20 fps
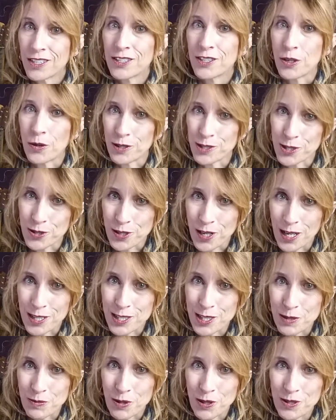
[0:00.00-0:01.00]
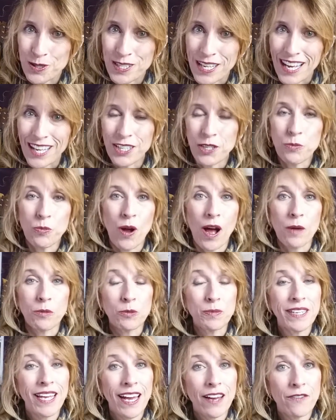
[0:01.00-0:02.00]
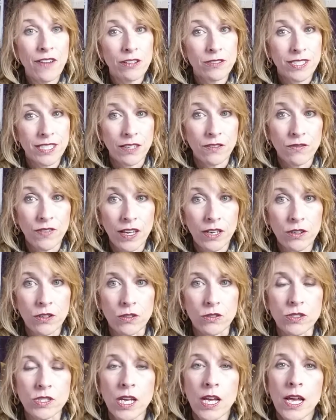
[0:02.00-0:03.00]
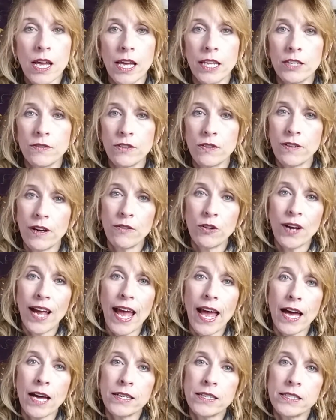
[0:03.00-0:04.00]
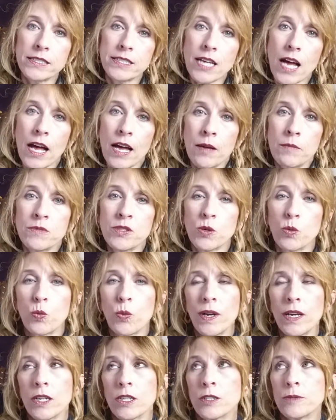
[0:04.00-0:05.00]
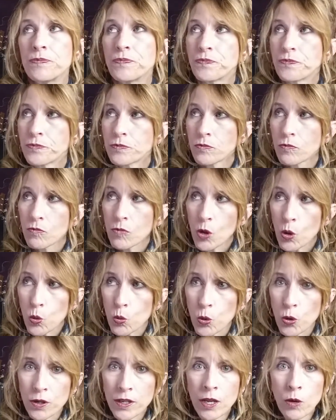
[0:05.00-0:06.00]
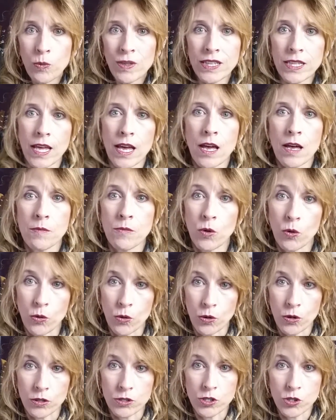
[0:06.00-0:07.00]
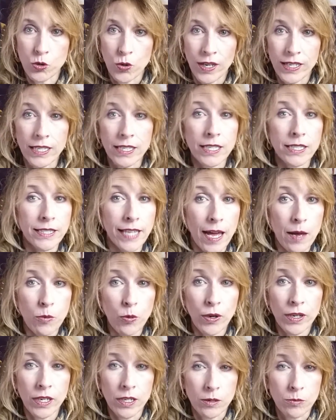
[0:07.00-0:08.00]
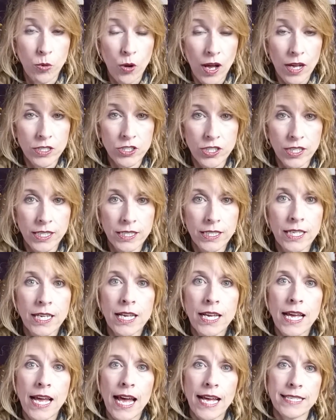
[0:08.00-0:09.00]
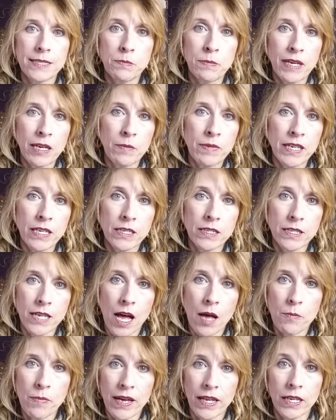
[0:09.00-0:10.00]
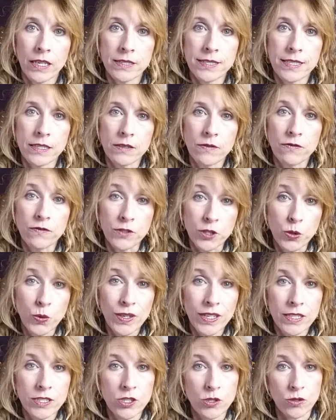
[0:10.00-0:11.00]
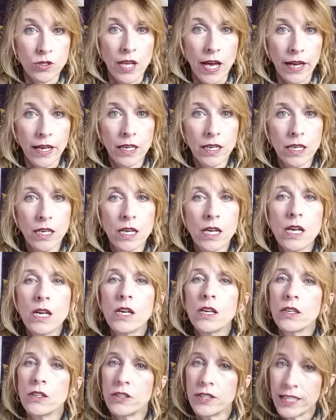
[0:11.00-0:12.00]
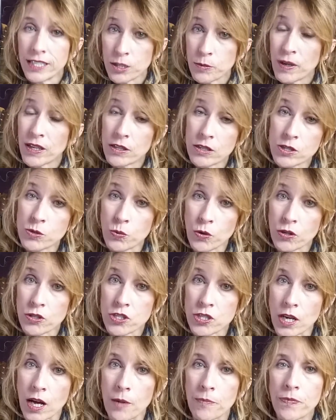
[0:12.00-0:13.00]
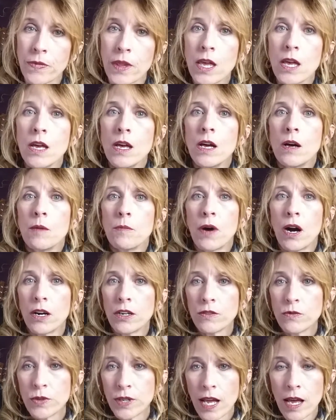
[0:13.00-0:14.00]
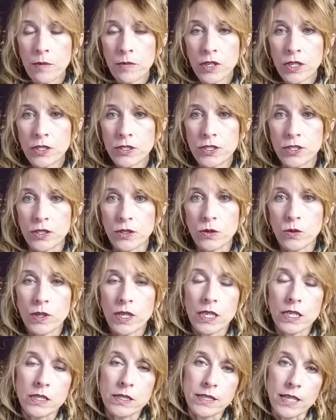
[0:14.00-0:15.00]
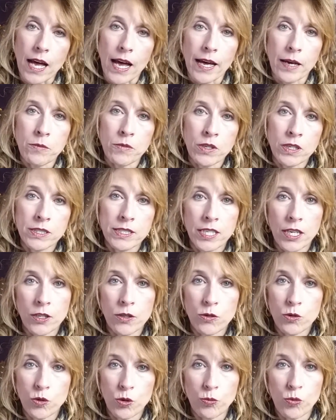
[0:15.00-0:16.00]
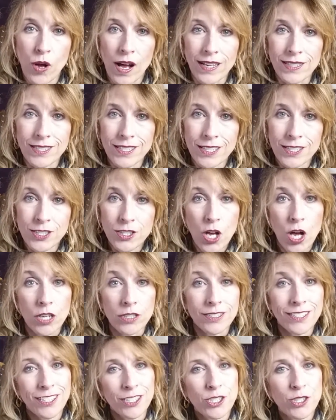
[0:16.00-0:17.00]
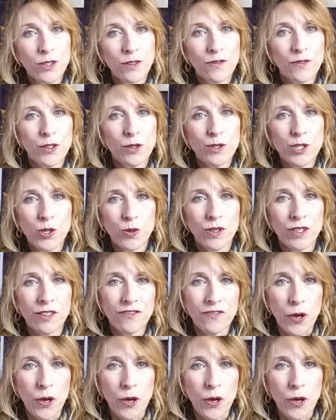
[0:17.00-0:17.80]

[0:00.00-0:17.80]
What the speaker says: known as your customers, and you probably have outside vendors. And if you've ever had times where working with them or trying to collaborate on a project has maybe not been as fluid as you'd like, you need to be at this workshop. Part of what I'm going to do is I'm going to take you through a process called Get Your Future into